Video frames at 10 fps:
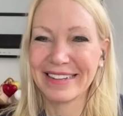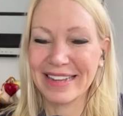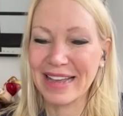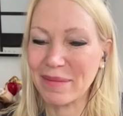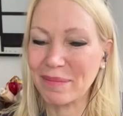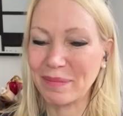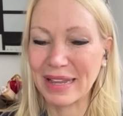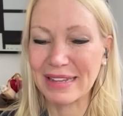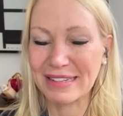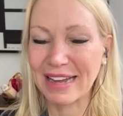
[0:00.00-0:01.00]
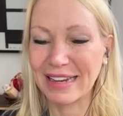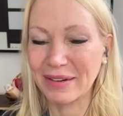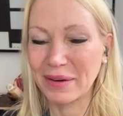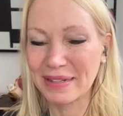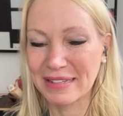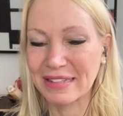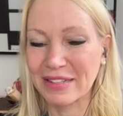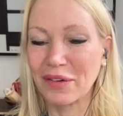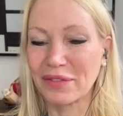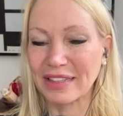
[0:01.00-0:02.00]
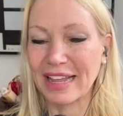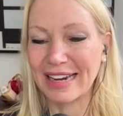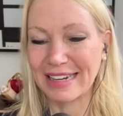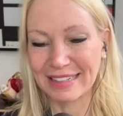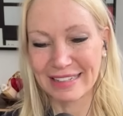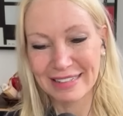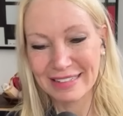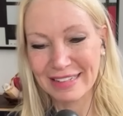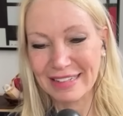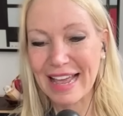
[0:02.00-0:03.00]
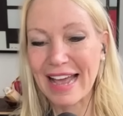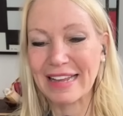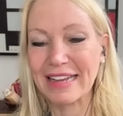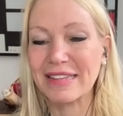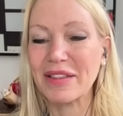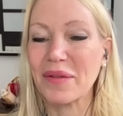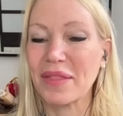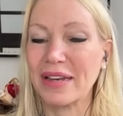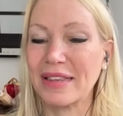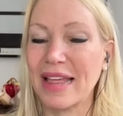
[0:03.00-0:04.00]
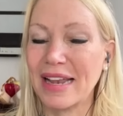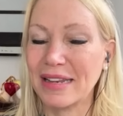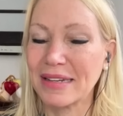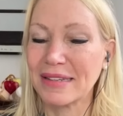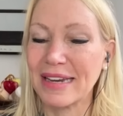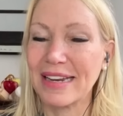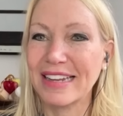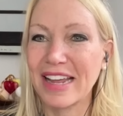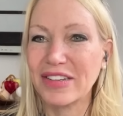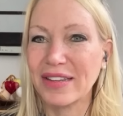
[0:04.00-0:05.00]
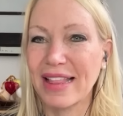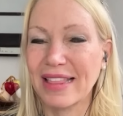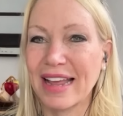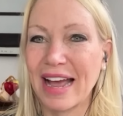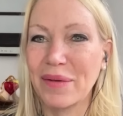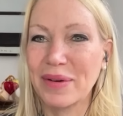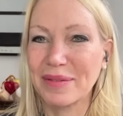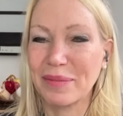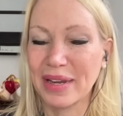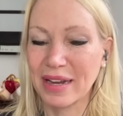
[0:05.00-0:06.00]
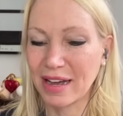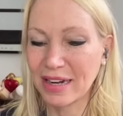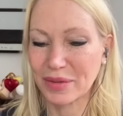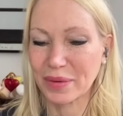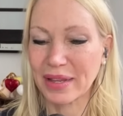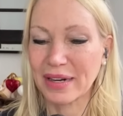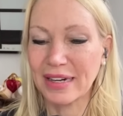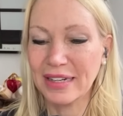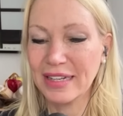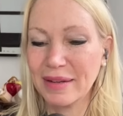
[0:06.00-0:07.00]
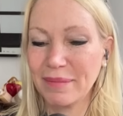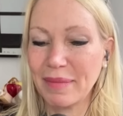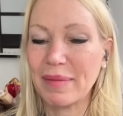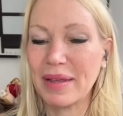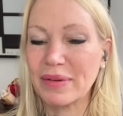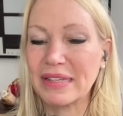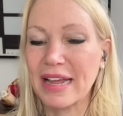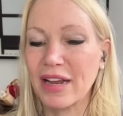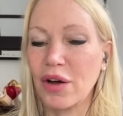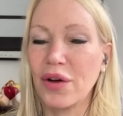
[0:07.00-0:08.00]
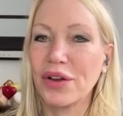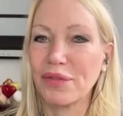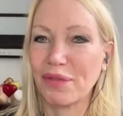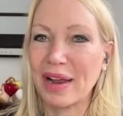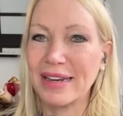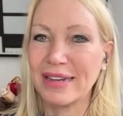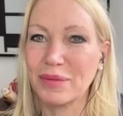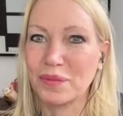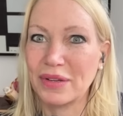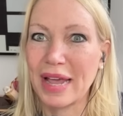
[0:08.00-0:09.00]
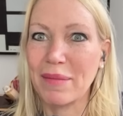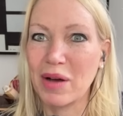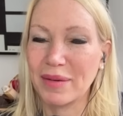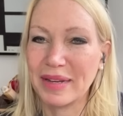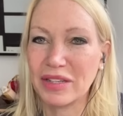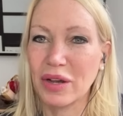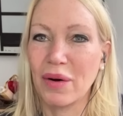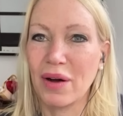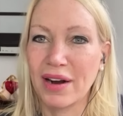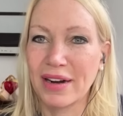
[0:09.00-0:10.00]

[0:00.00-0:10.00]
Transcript: Yeah. Wow. Plus side. Always a silver lining. Yeah, I guess, though, that is an indication that the guy wasn't being honest with her. Maybe he was saying, oh, your friend came on to me so hard.